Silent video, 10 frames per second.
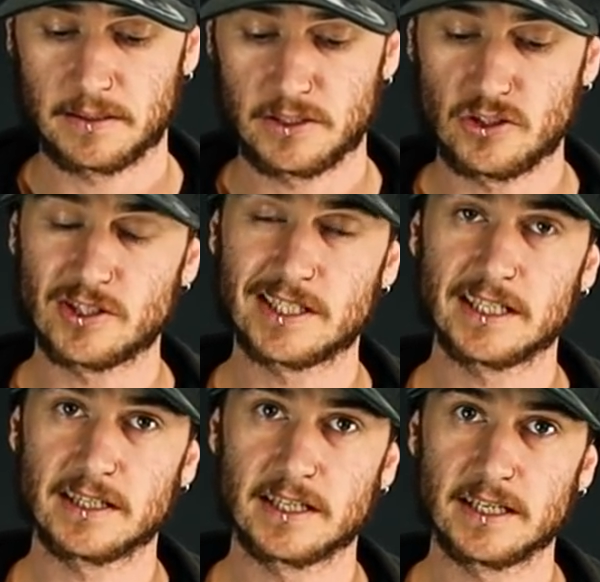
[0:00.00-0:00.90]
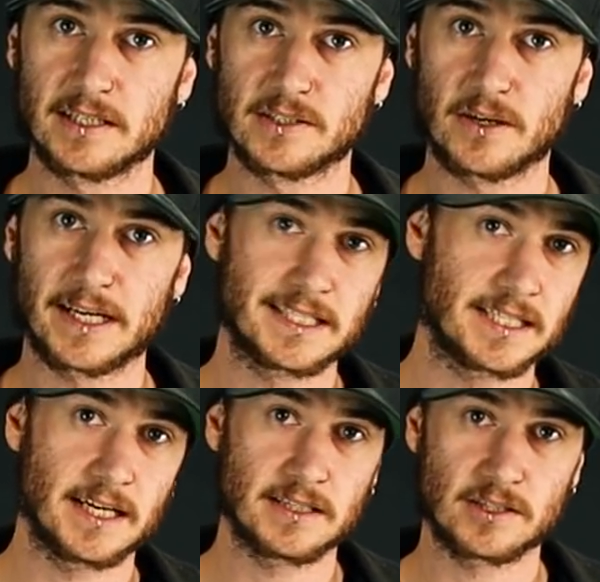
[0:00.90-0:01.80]
using things like
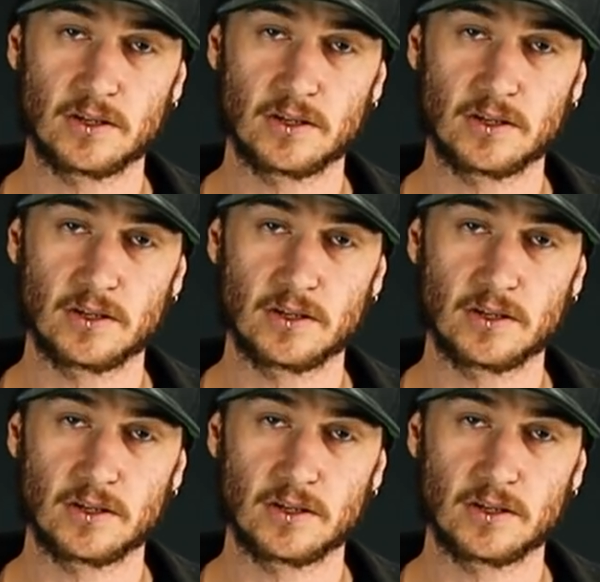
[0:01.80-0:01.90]
sand,